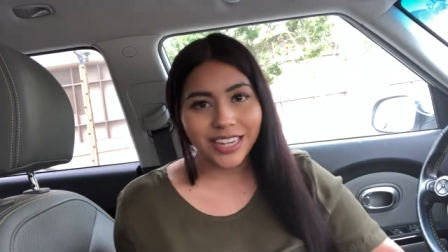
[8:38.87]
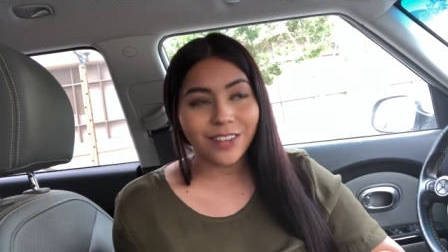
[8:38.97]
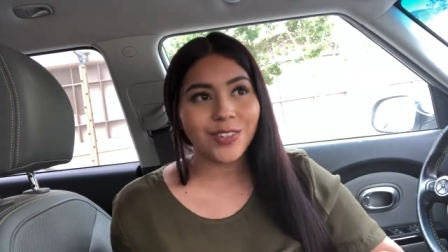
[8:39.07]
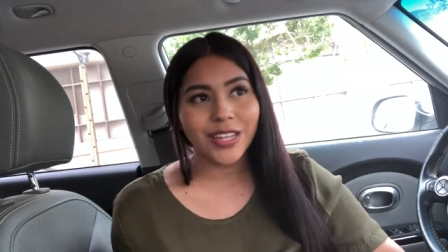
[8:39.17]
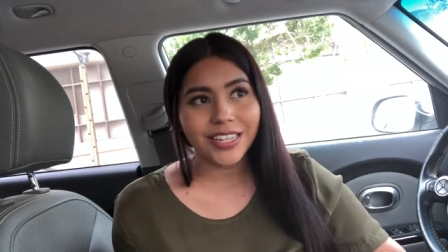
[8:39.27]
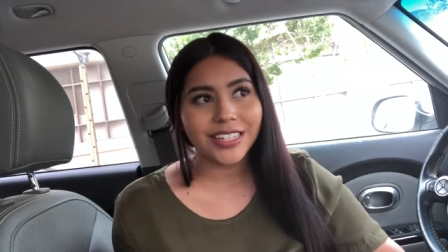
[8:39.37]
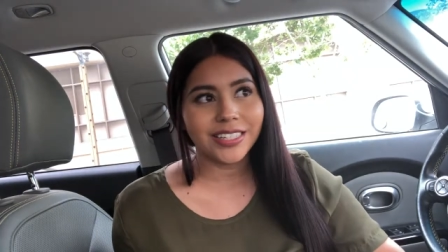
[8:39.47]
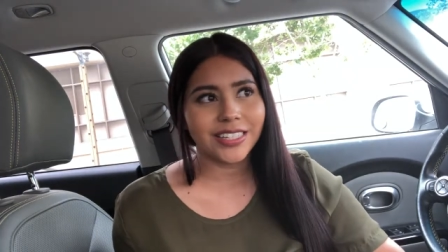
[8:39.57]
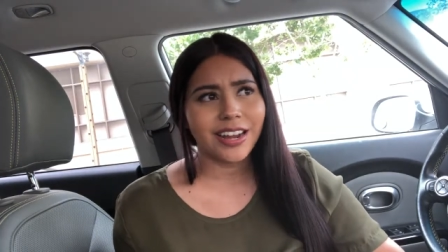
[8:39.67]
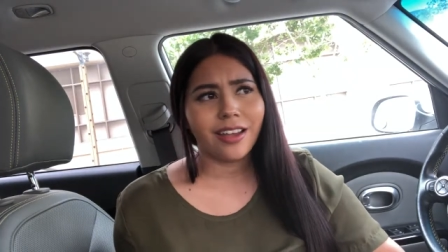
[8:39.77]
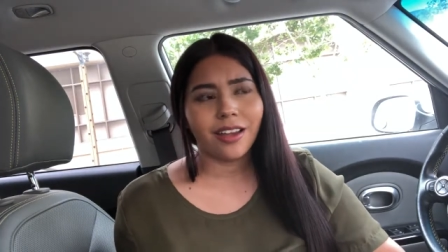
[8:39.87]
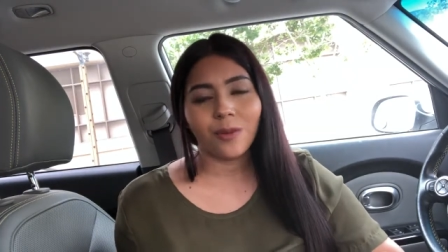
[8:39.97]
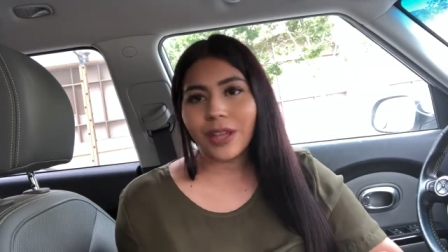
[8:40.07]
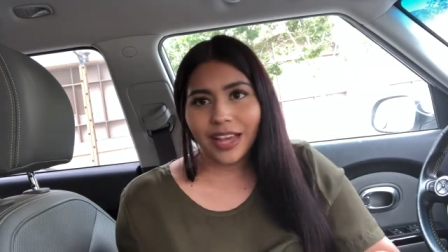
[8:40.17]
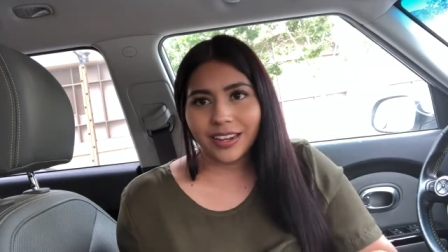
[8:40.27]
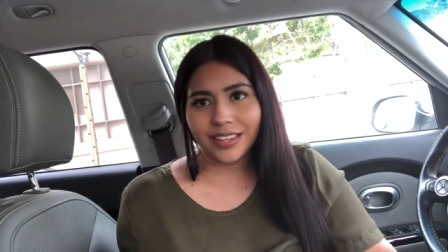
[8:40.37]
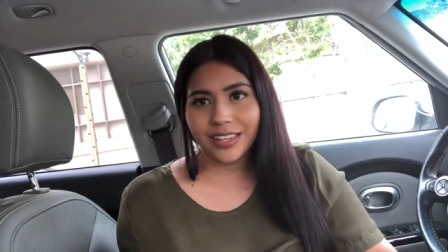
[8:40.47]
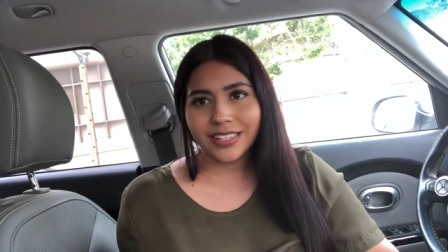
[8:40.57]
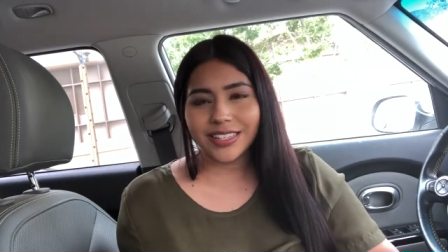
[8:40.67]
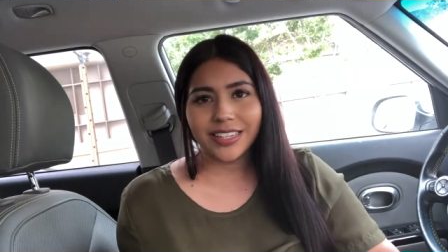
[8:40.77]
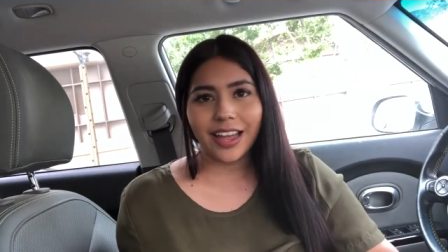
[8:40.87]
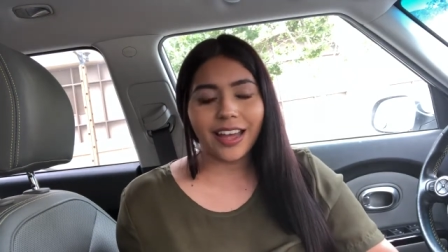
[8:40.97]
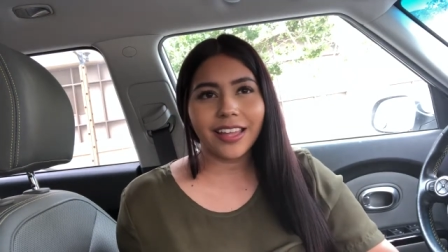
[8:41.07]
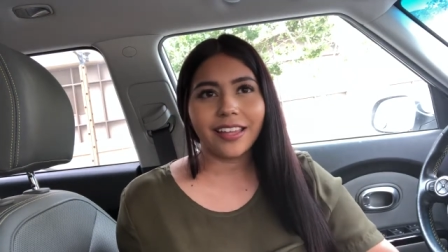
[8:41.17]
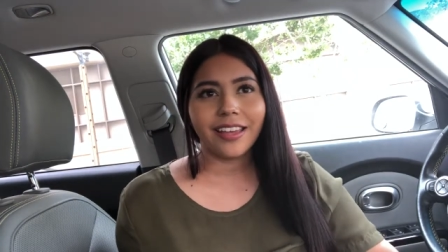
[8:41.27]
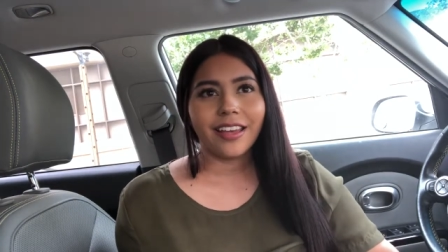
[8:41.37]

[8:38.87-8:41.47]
Have you kissed? And we hadn't kissed yet.